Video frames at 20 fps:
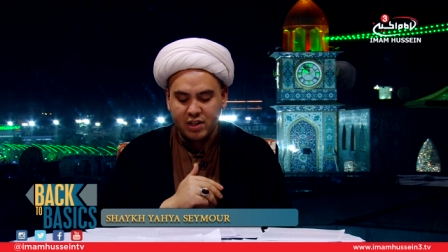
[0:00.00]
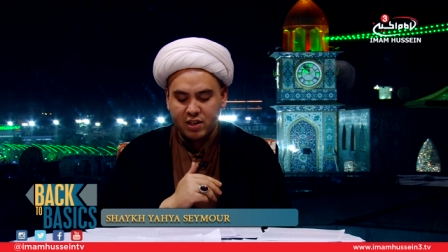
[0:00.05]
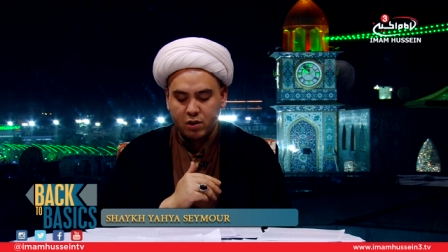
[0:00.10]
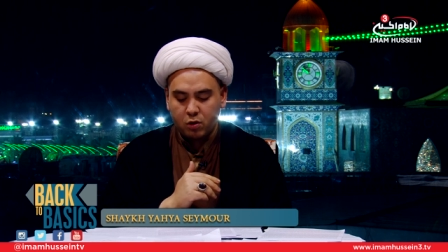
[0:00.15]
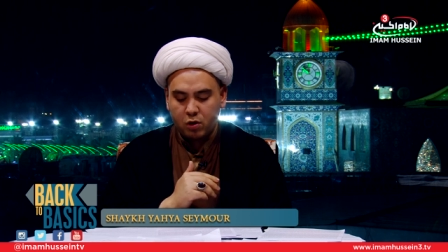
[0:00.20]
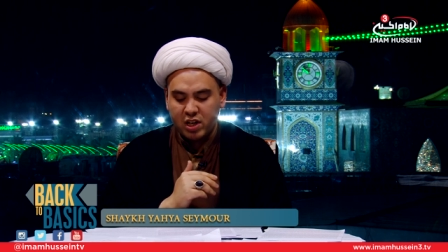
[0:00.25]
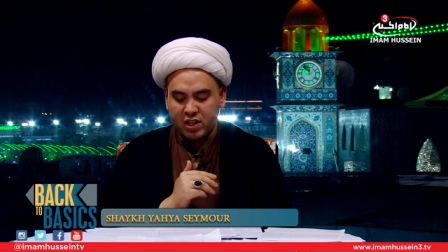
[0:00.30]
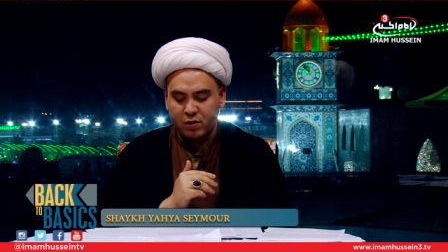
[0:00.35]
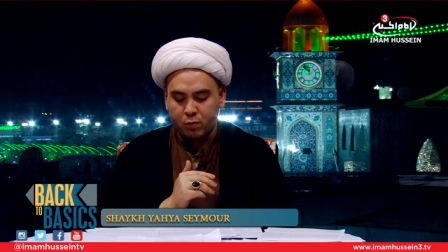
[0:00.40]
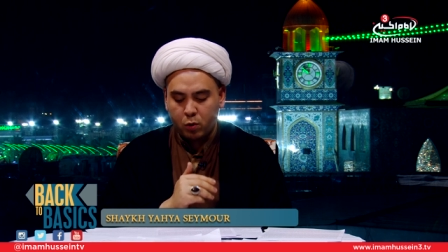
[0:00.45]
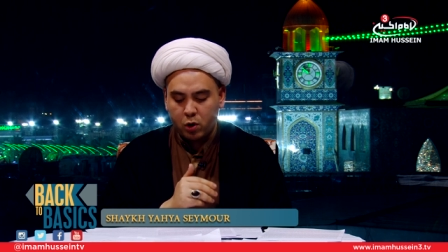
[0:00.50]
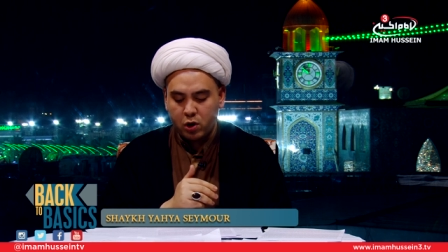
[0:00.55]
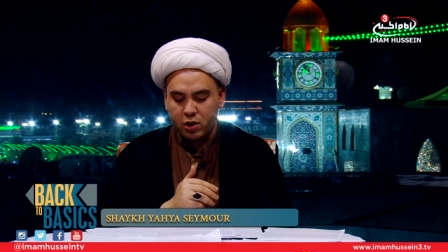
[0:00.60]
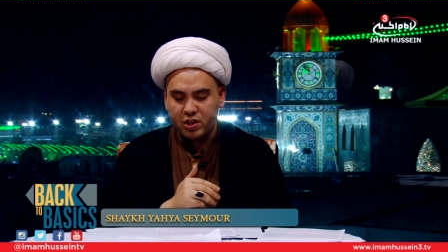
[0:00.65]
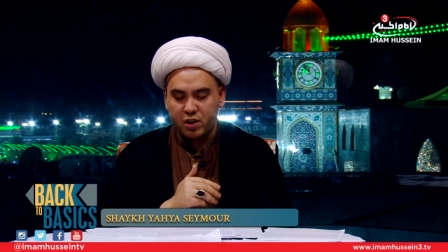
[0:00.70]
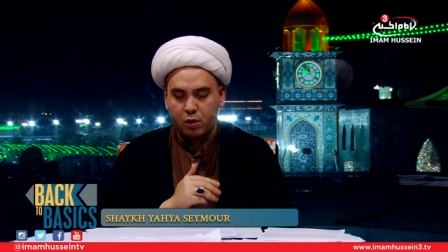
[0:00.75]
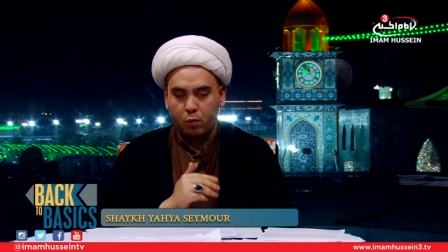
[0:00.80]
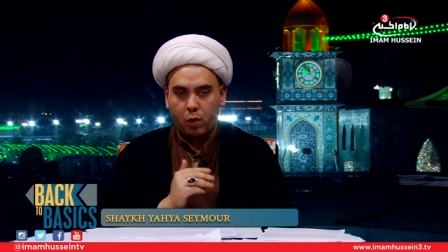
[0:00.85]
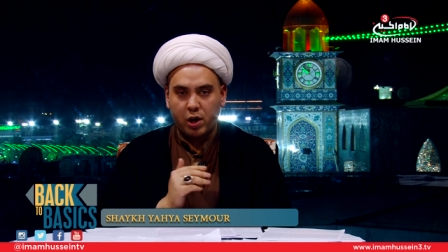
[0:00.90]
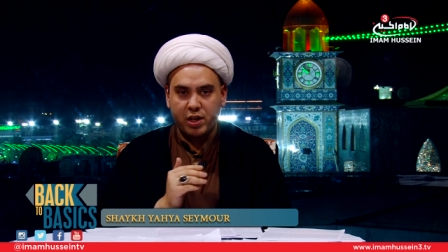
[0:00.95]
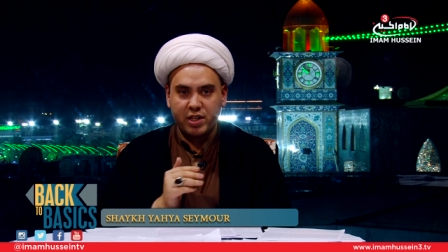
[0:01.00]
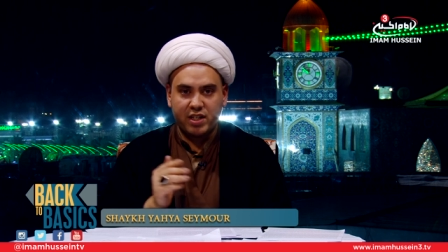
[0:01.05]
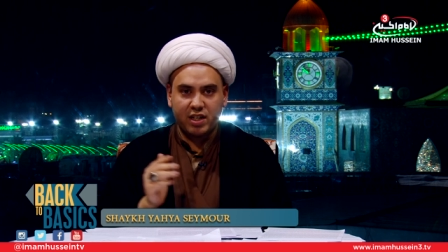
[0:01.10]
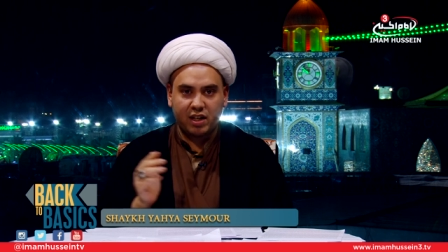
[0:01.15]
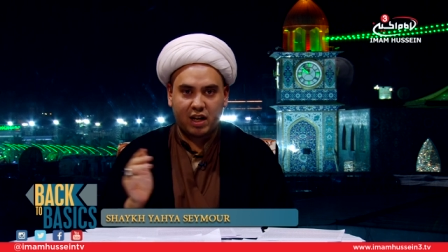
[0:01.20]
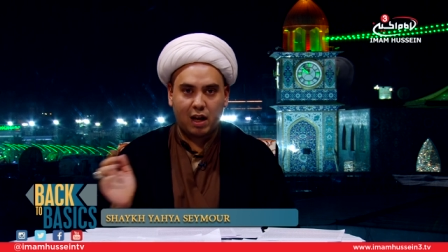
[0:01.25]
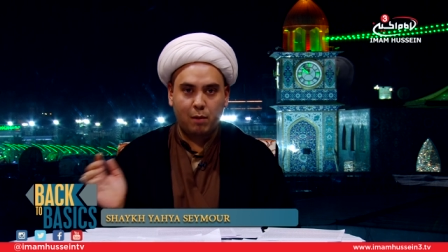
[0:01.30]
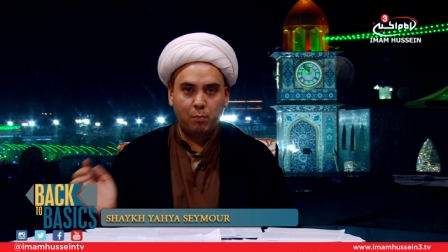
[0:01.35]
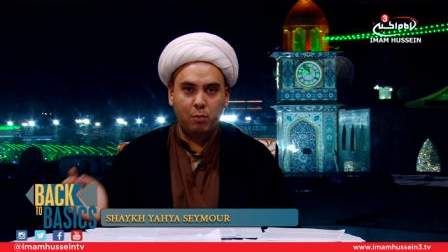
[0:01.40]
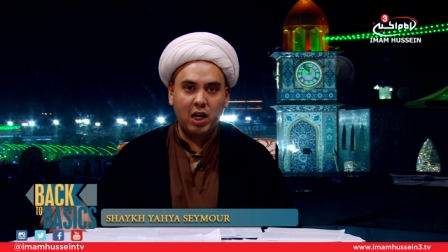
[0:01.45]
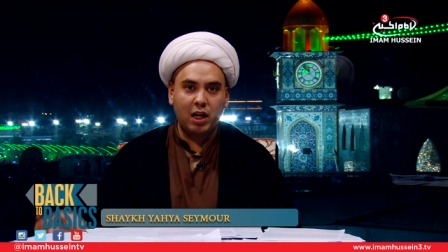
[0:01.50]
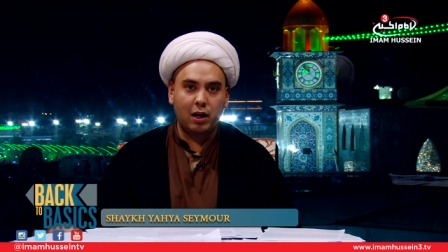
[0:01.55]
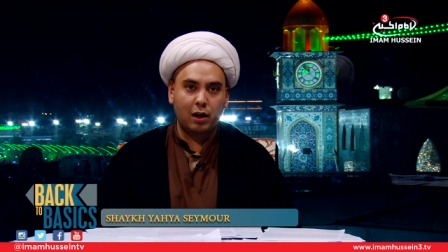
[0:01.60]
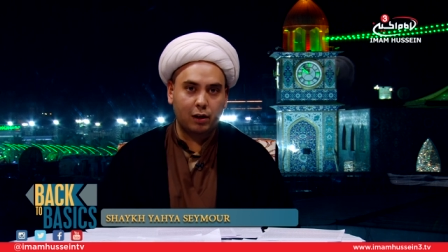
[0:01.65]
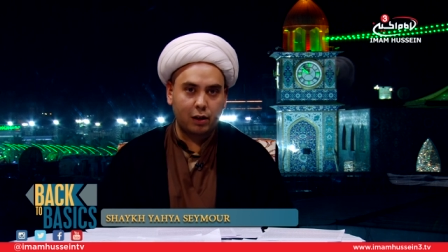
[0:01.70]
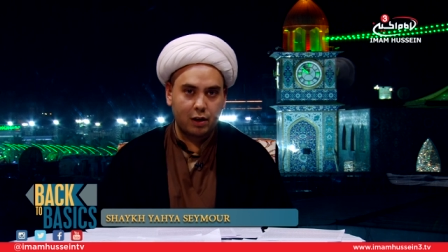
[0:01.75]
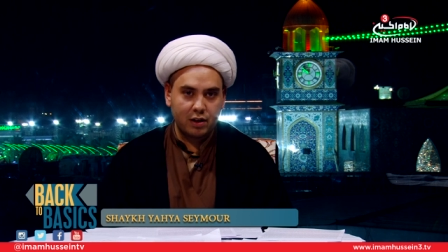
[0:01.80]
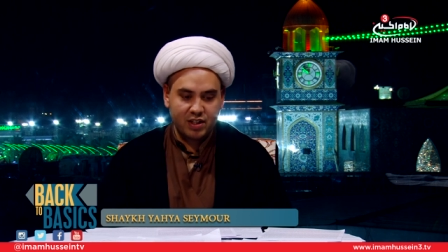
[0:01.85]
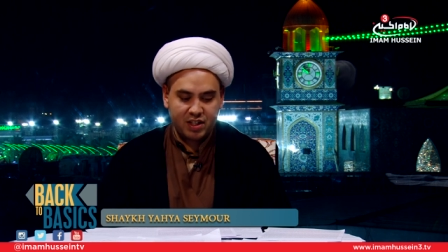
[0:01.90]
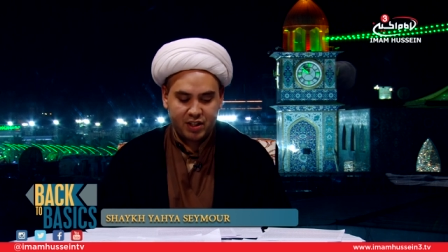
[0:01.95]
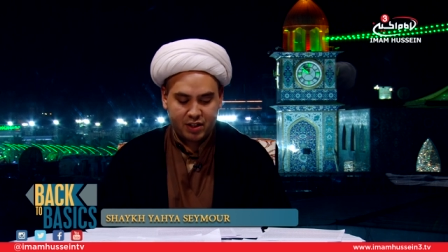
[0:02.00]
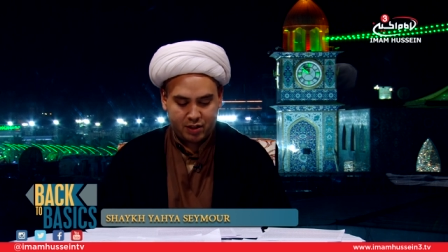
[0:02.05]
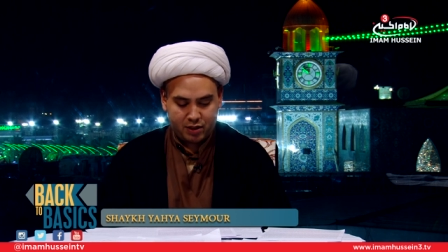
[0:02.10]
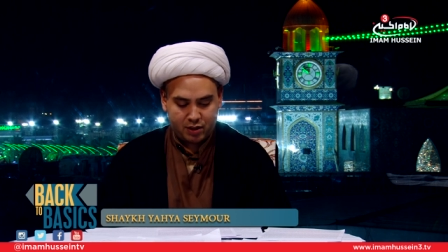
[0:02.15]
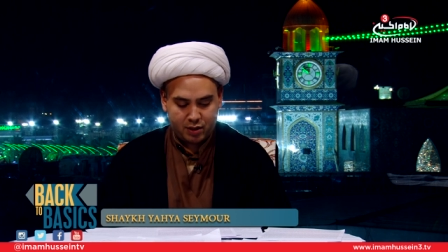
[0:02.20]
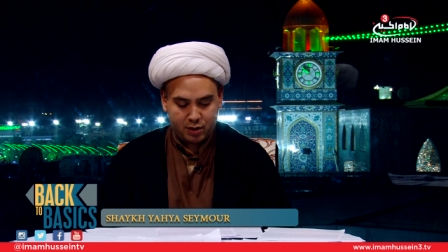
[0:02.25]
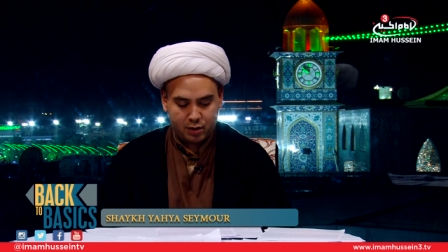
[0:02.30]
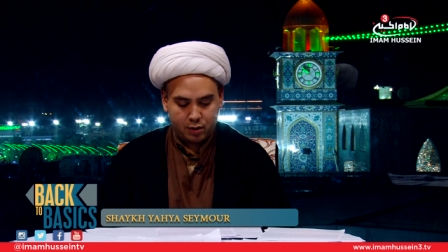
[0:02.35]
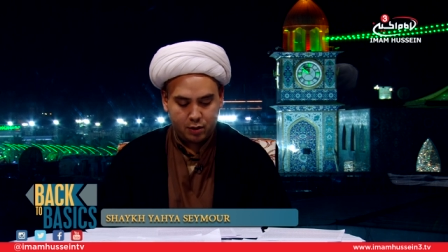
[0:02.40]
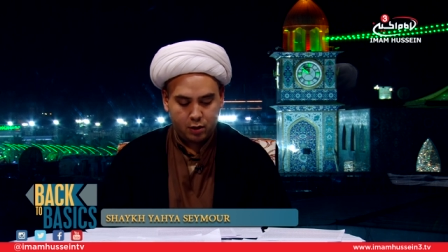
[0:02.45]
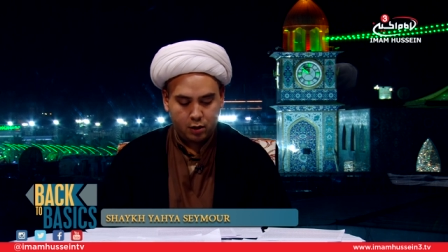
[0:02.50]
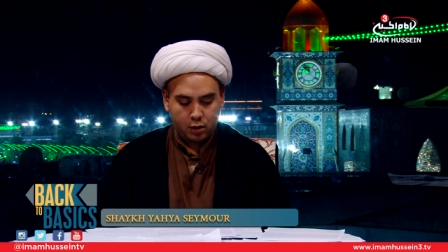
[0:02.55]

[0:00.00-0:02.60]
so his words are once again meaningless.